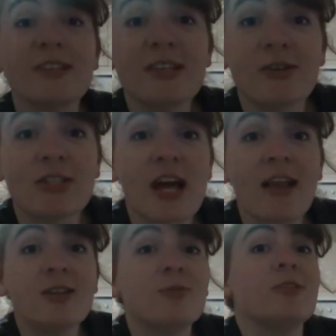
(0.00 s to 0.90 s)
to your
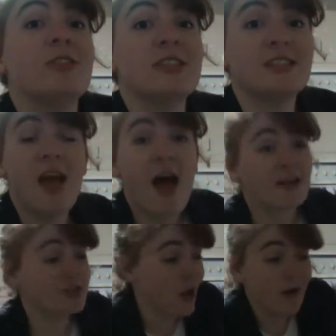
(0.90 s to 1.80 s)
challenge with just a
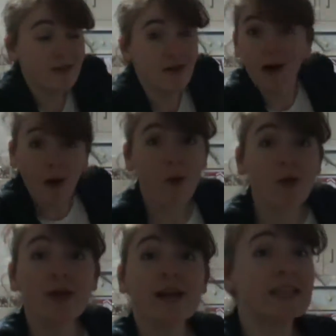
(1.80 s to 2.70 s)
toad in the
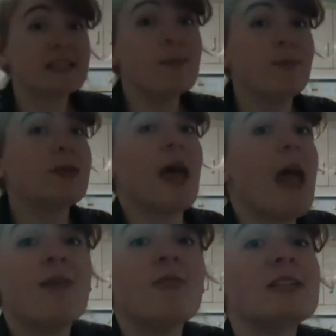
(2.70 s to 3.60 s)
hole? A simple
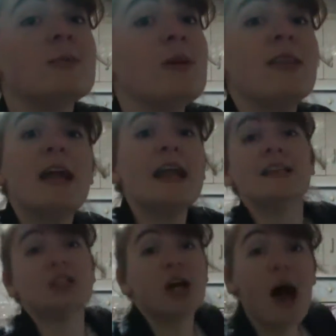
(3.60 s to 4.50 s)
egg recipe that
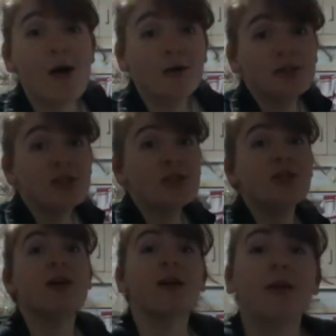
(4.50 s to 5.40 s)
any child could
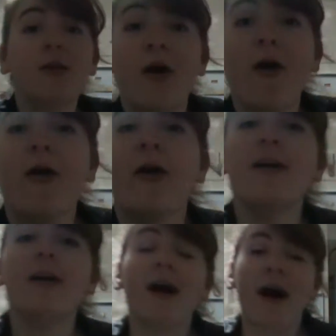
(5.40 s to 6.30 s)
do? No!
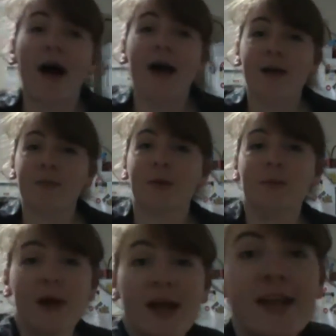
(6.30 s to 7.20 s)
I am
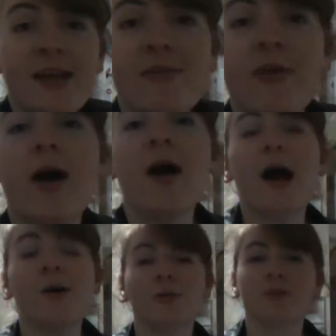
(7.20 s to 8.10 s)
competitive.
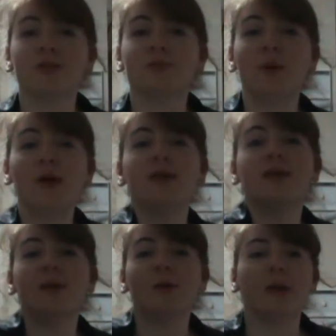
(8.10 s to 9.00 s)
I will
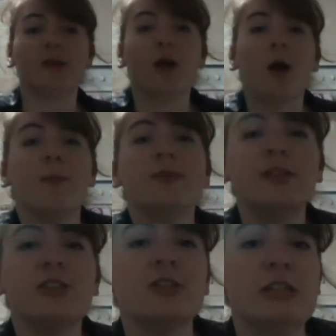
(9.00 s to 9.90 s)
respond with a
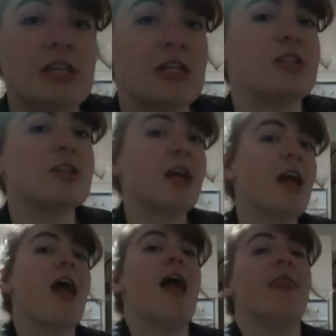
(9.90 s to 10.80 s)
competition dish.
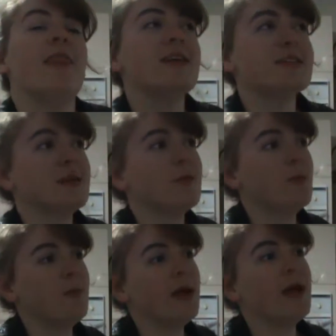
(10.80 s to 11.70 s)
And this will
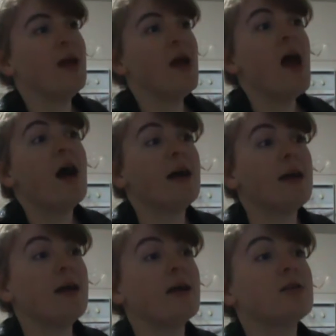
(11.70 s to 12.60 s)
be
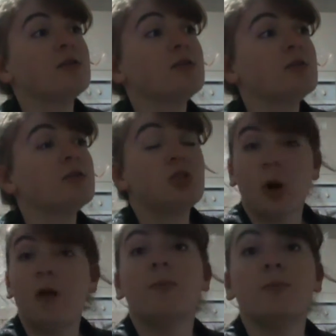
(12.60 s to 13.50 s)
a
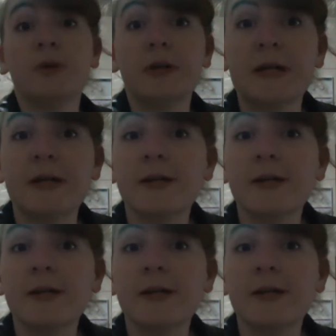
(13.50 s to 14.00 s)
chocolate pudding.